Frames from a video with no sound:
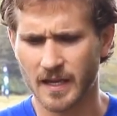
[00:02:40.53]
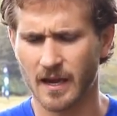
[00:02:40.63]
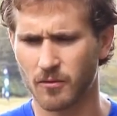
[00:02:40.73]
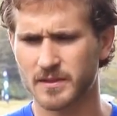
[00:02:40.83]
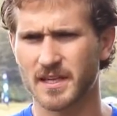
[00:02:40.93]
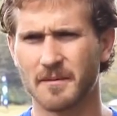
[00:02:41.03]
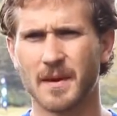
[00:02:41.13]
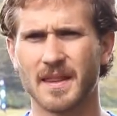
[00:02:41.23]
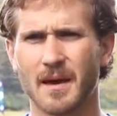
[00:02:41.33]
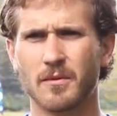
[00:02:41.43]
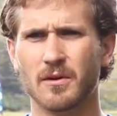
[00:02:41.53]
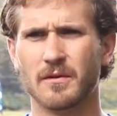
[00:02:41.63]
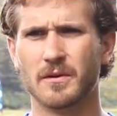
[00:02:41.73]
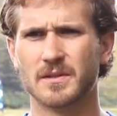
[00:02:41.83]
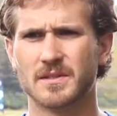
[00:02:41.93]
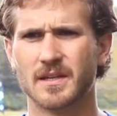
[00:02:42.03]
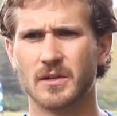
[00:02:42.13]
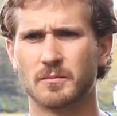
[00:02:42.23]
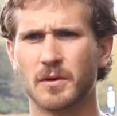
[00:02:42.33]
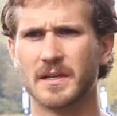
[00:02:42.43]
Once I made that move, it was
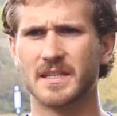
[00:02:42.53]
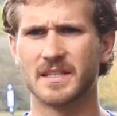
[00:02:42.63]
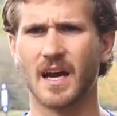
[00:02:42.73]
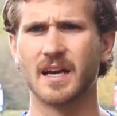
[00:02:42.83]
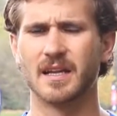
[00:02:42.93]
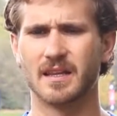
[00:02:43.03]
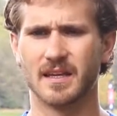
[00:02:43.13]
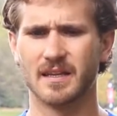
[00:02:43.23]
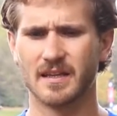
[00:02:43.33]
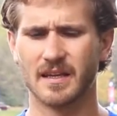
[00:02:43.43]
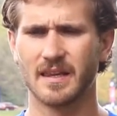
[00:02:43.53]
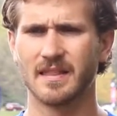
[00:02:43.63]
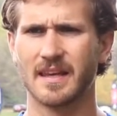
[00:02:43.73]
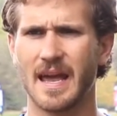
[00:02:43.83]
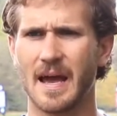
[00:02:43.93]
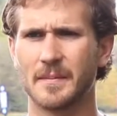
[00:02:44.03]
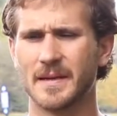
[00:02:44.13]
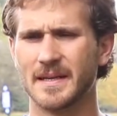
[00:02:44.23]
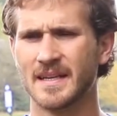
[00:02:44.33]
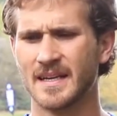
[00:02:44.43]
pretty decided, the gap, and